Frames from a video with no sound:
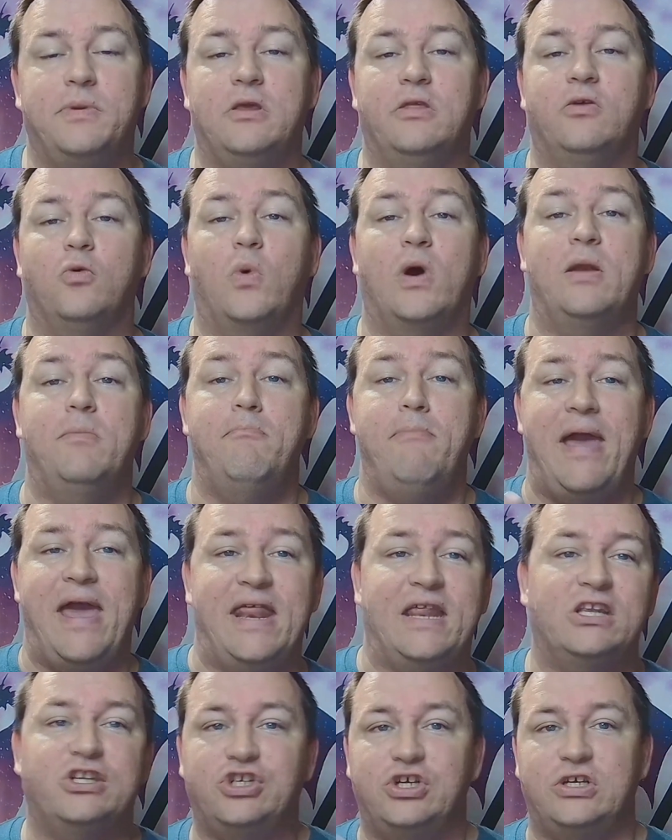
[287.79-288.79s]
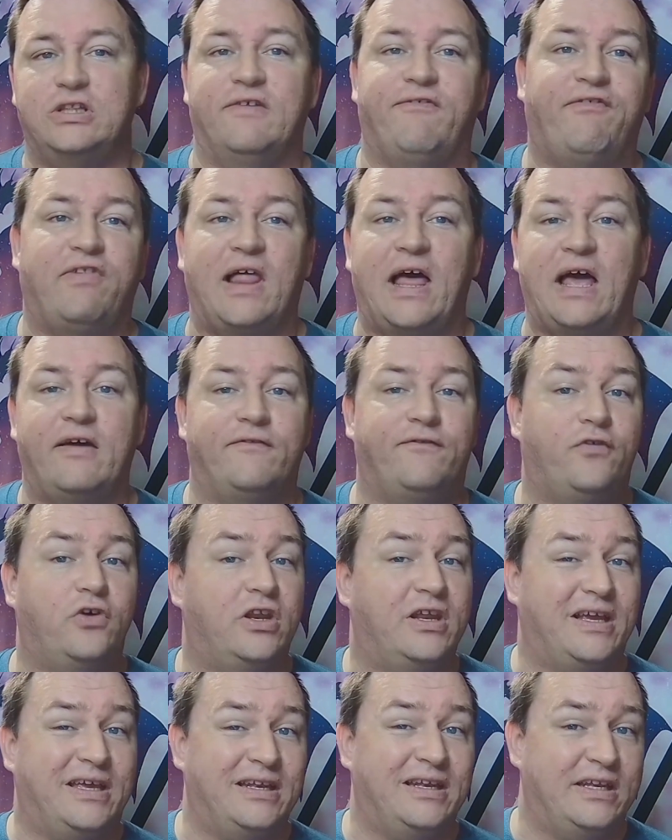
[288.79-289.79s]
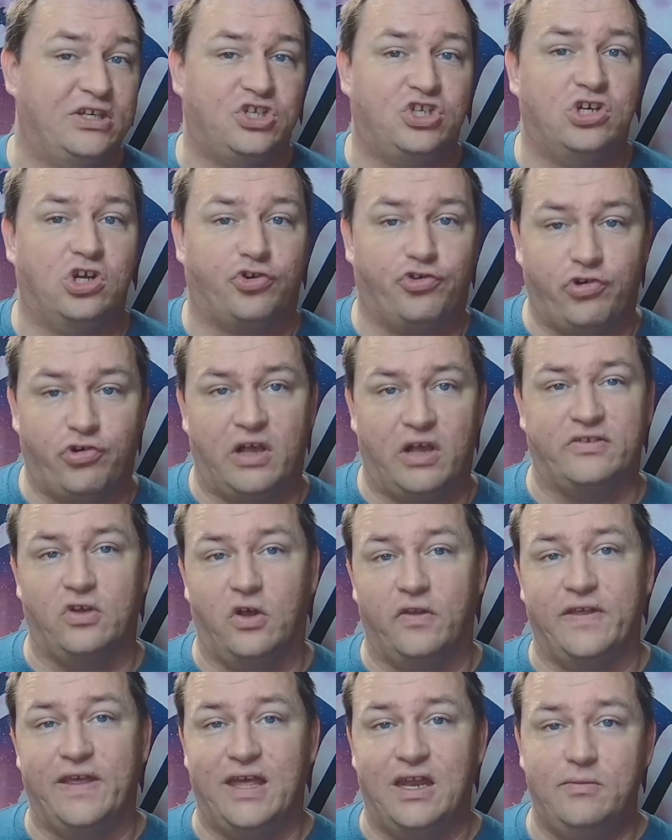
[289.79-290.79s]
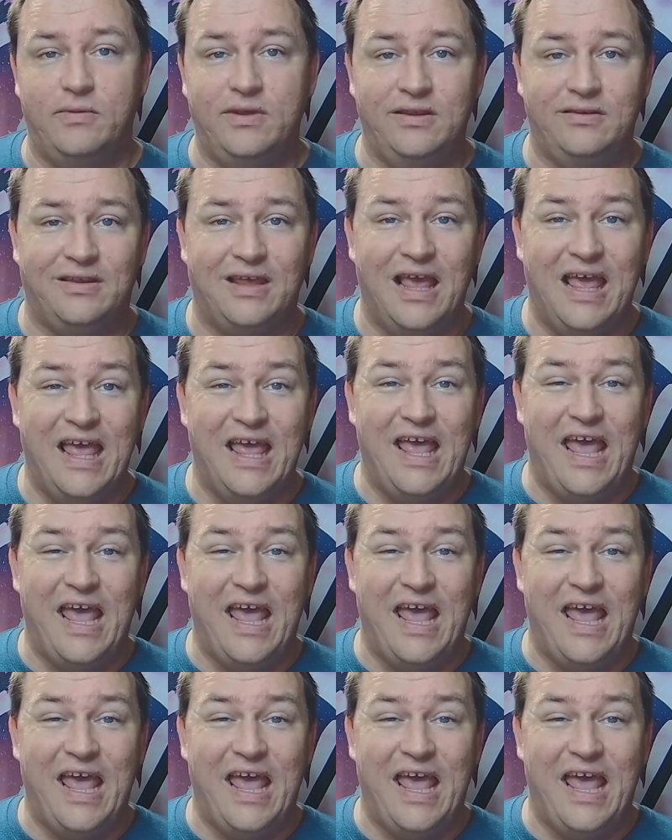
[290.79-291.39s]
be the one managing the flat footed condition across all the enemies,